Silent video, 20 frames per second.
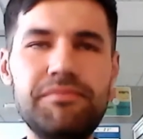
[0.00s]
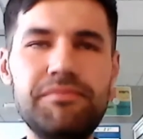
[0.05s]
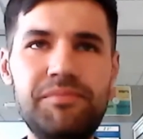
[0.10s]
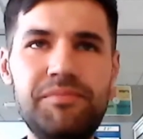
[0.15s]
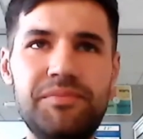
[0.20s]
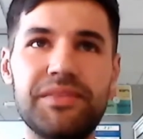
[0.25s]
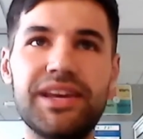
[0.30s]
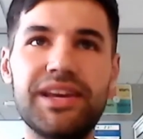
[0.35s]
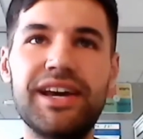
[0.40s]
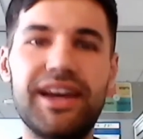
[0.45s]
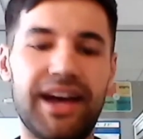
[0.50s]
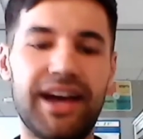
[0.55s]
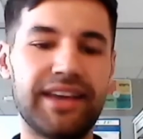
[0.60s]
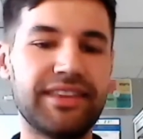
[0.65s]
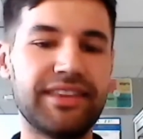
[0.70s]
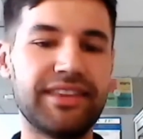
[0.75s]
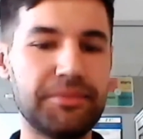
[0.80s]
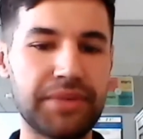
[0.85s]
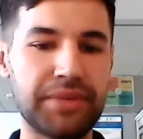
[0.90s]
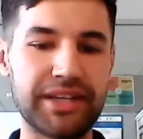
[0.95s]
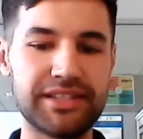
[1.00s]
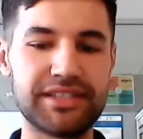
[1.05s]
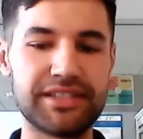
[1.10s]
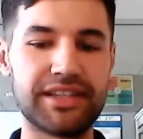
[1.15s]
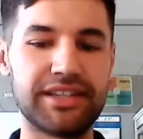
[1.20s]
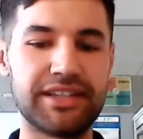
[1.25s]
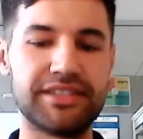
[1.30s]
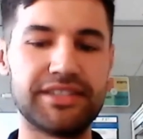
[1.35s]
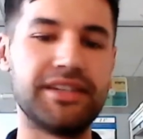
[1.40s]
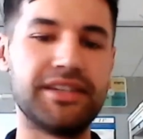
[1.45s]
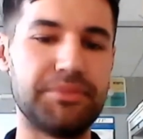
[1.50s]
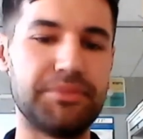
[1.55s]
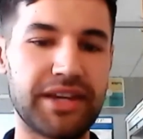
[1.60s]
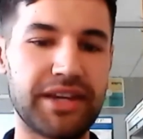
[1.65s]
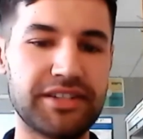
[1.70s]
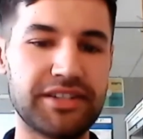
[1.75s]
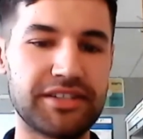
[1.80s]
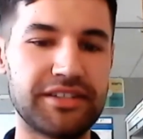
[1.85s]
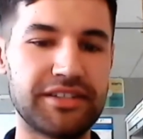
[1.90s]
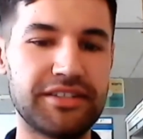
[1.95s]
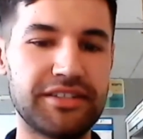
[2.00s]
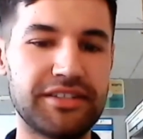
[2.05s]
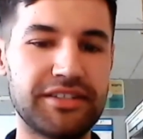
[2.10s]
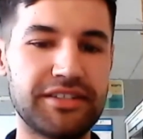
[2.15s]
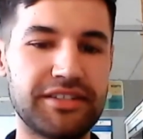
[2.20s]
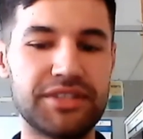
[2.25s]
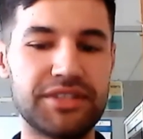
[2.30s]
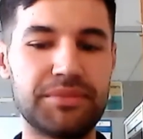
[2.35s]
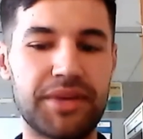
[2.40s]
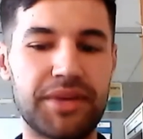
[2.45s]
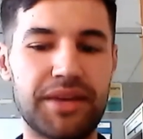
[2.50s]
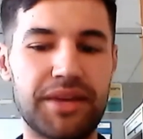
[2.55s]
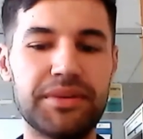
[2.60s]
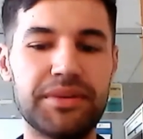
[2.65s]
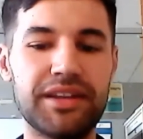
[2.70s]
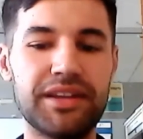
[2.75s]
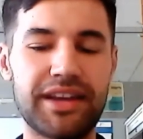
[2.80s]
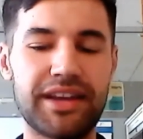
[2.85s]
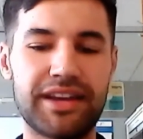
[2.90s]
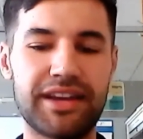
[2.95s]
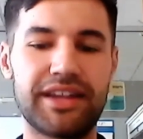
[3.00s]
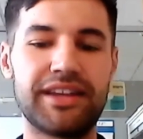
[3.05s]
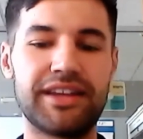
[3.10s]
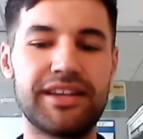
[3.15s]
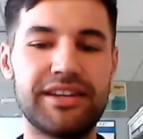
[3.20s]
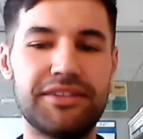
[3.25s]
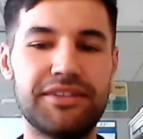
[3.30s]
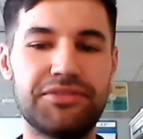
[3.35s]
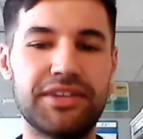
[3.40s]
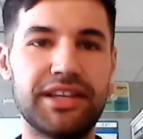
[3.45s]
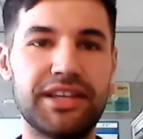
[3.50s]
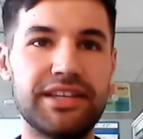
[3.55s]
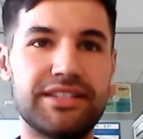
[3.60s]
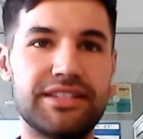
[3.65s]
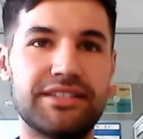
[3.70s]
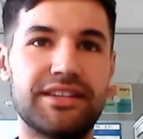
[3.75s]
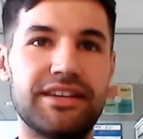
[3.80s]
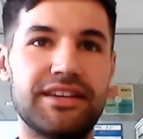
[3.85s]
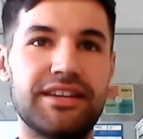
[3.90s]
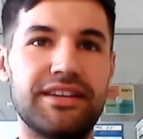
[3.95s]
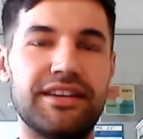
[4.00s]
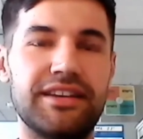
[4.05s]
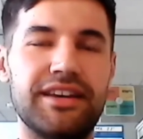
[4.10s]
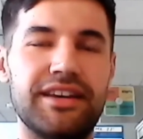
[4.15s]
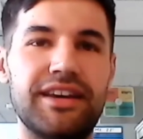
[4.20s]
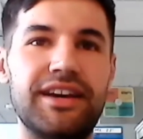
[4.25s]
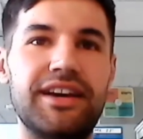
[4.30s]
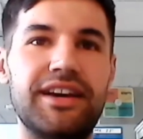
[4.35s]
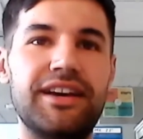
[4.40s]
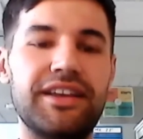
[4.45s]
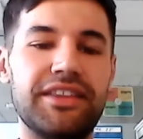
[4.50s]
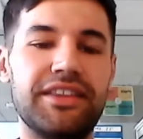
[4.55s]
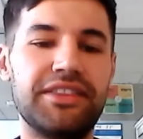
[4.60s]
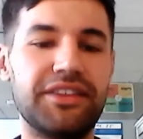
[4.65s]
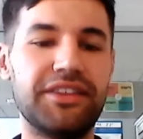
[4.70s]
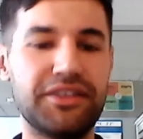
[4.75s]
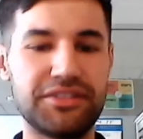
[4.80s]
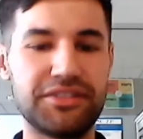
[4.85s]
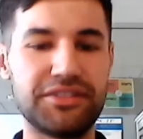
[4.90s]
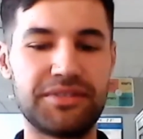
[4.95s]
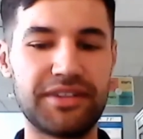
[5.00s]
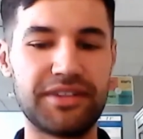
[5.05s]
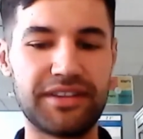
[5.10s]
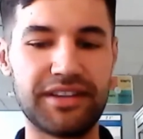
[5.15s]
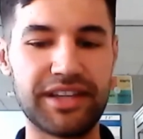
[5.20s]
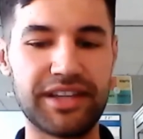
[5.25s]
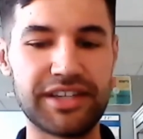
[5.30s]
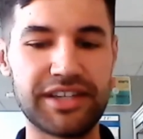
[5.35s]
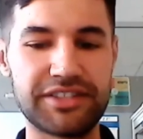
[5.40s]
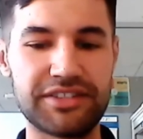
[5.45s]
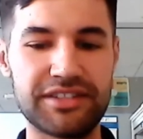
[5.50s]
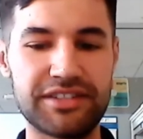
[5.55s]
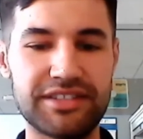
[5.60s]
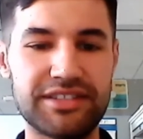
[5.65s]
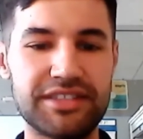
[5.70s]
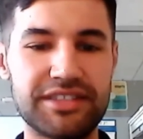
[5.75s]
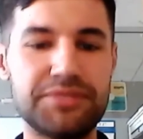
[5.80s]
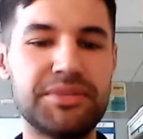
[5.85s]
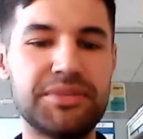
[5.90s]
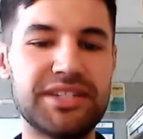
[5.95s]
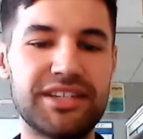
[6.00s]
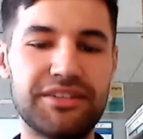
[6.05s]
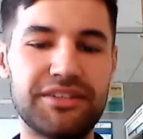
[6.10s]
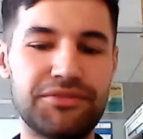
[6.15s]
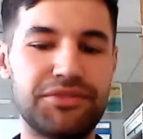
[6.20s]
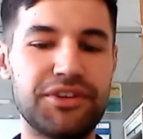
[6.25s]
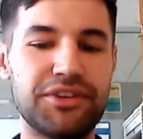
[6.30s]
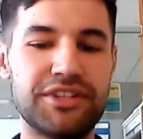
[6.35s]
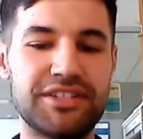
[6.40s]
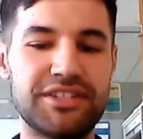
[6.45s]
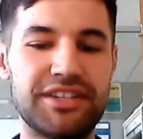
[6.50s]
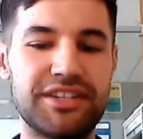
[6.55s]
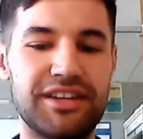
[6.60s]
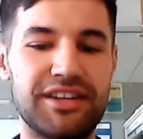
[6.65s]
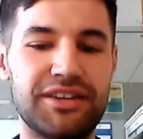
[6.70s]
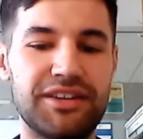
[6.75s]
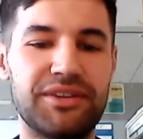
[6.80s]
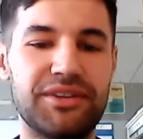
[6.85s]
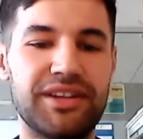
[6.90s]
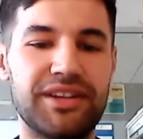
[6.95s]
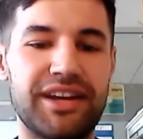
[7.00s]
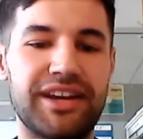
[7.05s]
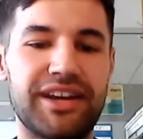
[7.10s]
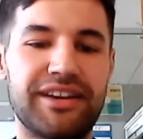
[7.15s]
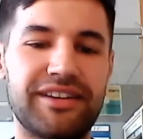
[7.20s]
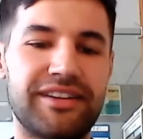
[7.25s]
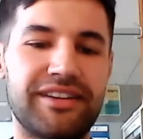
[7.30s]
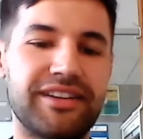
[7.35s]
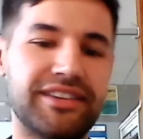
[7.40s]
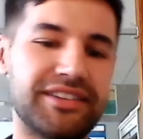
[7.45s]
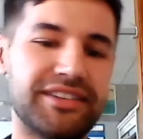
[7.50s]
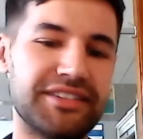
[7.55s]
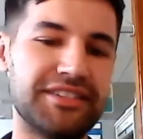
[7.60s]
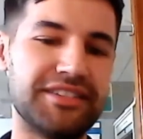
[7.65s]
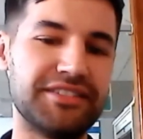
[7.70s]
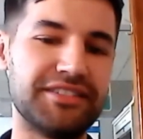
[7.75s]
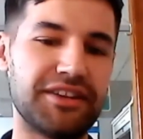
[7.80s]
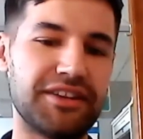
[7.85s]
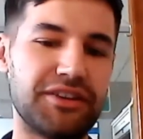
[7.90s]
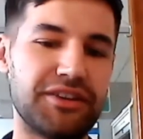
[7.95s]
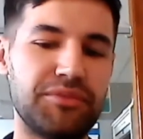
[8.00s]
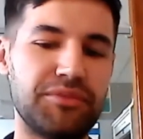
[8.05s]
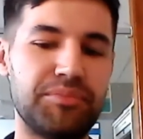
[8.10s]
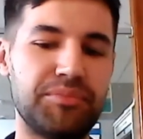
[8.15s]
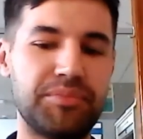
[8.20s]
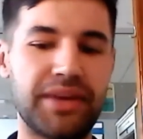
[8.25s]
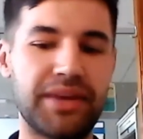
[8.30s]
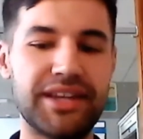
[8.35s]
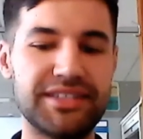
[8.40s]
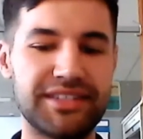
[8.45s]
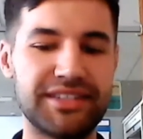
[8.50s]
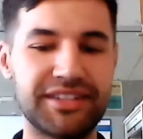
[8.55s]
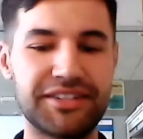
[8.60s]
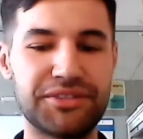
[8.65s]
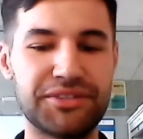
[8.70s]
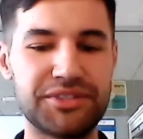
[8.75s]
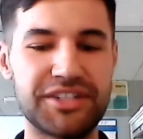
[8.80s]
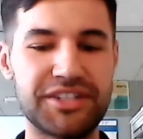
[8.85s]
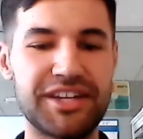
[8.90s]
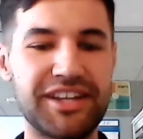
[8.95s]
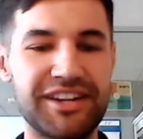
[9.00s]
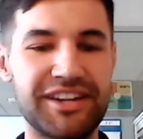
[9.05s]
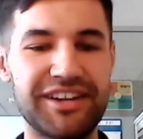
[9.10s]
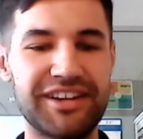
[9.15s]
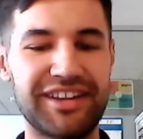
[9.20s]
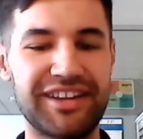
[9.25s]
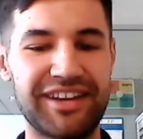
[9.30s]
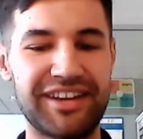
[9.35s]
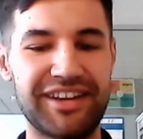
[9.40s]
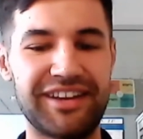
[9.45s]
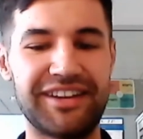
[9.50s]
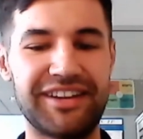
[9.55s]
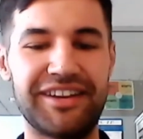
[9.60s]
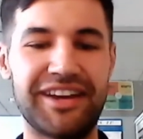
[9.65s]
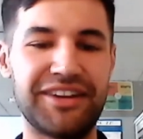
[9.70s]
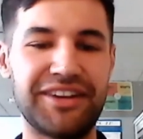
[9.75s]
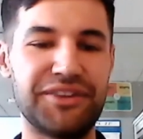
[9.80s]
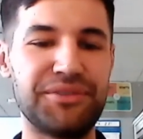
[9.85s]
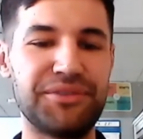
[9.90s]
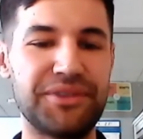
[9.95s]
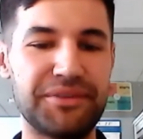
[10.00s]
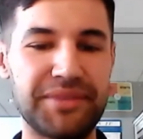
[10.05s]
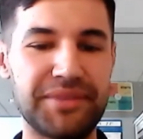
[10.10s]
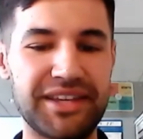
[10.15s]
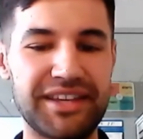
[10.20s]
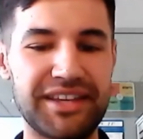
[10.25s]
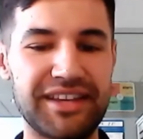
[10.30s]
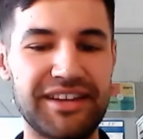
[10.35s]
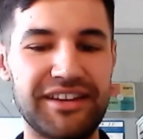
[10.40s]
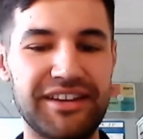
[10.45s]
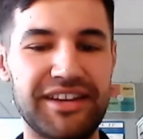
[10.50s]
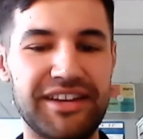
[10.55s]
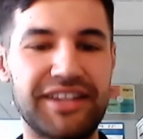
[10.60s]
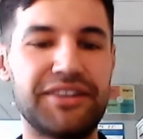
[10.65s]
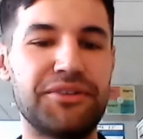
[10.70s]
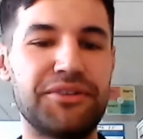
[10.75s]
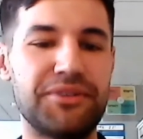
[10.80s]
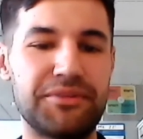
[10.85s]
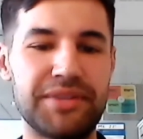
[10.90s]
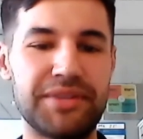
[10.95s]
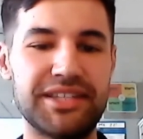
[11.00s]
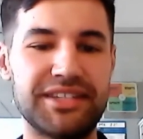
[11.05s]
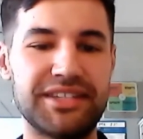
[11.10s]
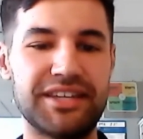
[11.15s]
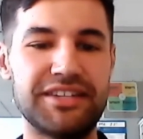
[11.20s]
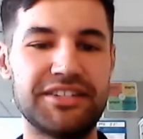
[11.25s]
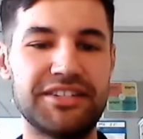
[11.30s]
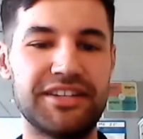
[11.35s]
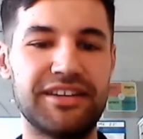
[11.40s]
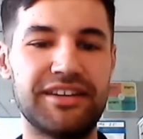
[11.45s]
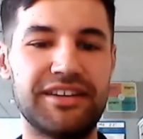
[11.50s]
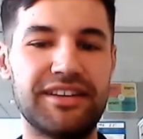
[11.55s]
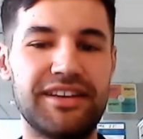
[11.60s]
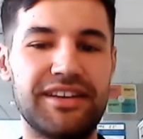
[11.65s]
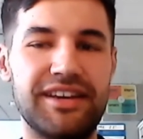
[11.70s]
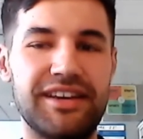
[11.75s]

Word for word: I think the biggest thing is their passion towards the paper. Like I can definitely see those lecturers, especially in first year, who are like, "Oh, this is so basic or generic, and I don't want to be here. I don't want to be teaching it."